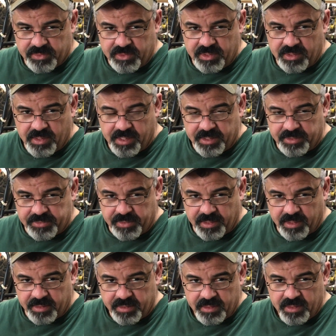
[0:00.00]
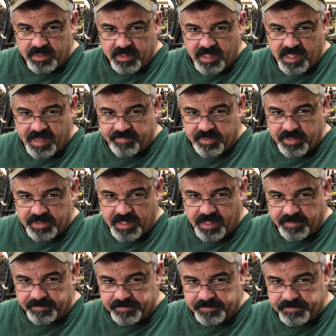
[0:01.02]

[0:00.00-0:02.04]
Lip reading: see you on the trail. Have a good day.